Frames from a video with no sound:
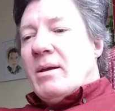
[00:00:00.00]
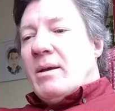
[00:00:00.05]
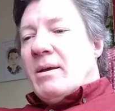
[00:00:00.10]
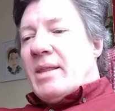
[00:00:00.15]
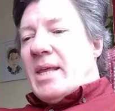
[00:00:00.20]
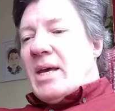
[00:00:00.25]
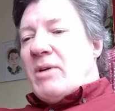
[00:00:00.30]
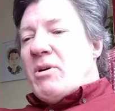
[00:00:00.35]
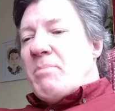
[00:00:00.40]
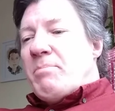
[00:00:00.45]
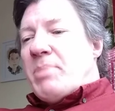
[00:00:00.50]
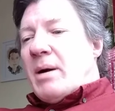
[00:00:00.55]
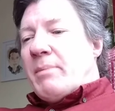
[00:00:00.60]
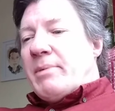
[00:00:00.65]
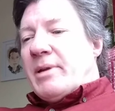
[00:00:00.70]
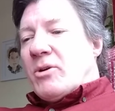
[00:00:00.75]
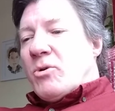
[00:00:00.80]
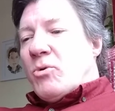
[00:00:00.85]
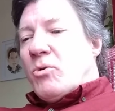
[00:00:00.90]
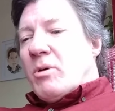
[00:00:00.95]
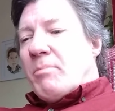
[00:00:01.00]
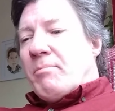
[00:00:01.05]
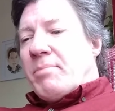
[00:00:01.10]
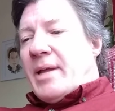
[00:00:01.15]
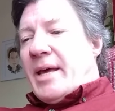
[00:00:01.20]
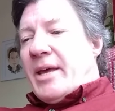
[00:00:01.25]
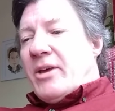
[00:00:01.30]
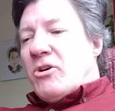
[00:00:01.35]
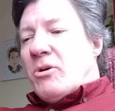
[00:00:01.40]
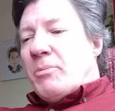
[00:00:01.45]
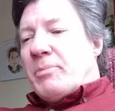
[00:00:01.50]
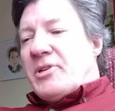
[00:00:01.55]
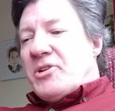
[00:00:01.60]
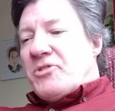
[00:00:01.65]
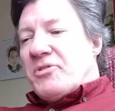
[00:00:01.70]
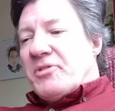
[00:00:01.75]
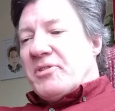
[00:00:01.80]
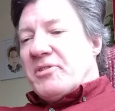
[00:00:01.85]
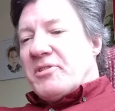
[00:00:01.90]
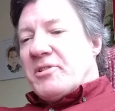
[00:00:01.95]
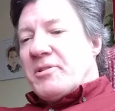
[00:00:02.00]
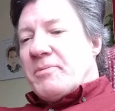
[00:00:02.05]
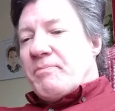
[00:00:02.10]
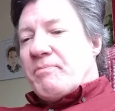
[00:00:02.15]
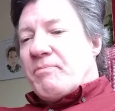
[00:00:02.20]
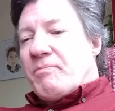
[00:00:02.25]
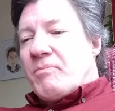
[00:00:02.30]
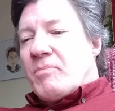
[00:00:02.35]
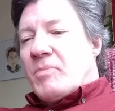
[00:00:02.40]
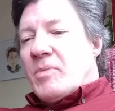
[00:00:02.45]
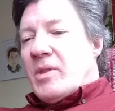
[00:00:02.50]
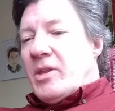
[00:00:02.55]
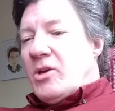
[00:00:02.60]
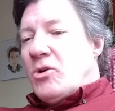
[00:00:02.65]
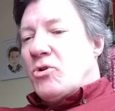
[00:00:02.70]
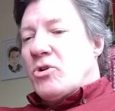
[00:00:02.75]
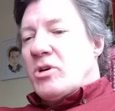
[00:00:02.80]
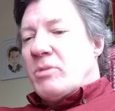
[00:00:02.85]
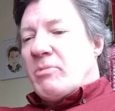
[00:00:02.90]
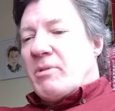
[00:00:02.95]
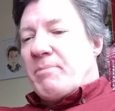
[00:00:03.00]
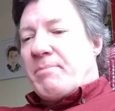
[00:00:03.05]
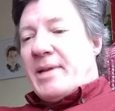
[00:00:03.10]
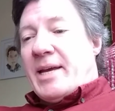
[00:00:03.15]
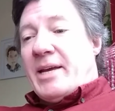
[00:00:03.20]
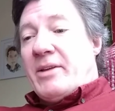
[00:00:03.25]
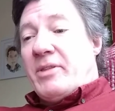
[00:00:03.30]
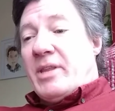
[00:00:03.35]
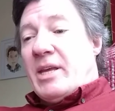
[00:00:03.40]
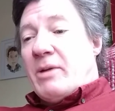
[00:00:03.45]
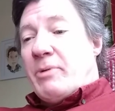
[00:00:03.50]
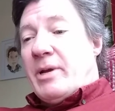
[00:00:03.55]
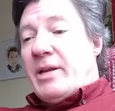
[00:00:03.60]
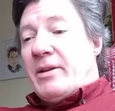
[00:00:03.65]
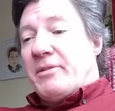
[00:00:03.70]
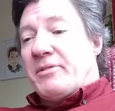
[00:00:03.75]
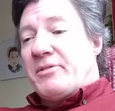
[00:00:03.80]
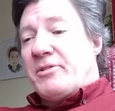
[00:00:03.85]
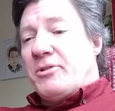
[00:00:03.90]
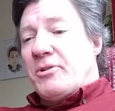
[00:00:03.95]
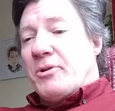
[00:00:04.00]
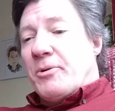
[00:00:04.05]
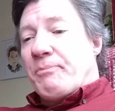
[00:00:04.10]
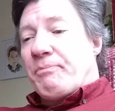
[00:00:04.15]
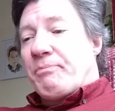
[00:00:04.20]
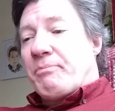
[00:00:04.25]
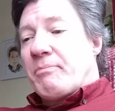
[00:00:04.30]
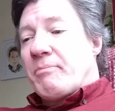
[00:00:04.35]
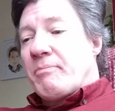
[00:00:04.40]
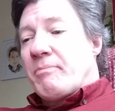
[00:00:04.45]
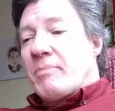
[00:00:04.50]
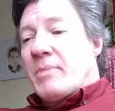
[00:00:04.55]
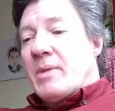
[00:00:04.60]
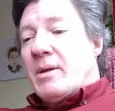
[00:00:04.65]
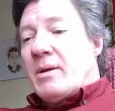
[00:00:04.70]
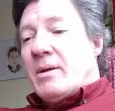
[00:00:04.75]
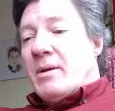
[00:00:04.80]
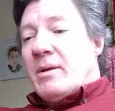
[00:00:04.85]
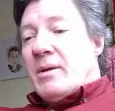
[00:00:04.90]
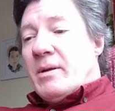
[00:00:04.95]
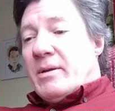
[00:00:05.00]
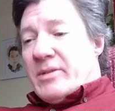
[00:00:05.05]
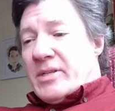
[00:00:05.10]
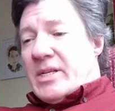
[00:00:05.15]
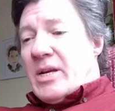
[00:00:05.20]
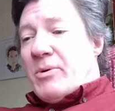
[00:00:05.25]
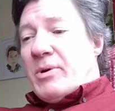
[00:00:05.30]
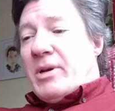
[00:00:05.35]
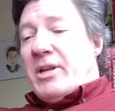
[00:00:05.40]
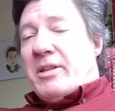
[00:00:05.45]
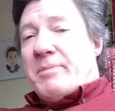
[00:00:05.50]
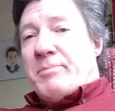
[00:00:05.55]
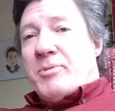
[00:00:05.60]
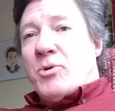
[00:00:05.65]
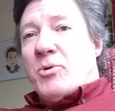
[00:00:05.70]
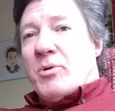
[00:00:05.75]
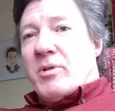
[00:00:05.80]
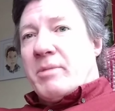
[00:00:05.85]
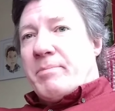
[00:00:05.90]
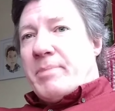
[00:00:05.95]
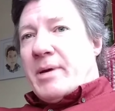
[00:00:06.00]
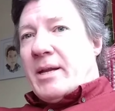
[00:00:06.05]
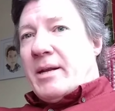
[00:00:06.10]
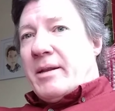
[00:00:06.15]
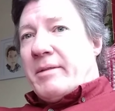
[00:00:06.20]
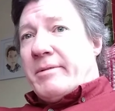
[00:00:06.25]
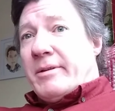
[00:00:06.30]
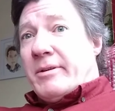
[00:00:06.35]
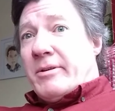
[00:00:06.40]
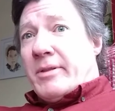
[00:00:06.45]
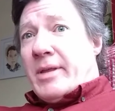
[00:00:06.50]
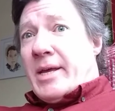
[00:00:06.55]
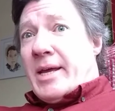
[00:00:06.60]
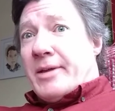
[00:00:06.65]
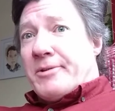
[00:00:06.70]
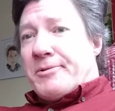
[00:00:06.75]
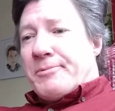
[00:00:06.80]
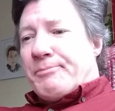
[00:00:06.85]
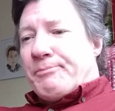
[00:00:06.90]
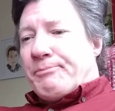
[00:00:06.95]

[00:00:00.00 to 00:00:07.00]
There were public organ playing competitions. The organ was played in the arenas too, so at least Paul was spared listening to that.